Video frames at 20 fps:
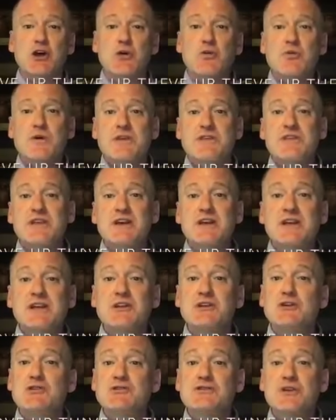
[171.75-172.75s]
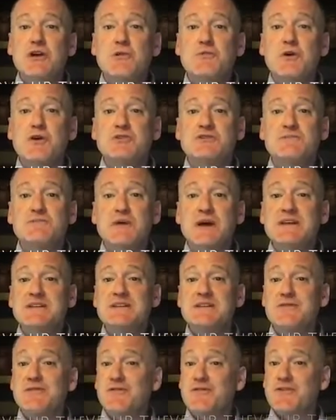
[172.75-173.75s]
we then lose our most
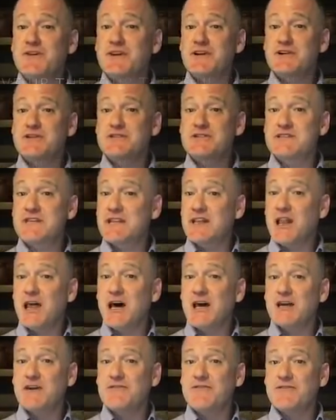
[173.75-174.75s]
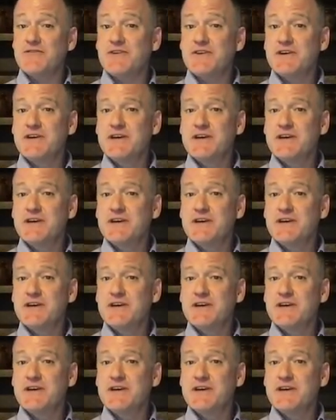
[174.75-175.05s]
basic fears in life.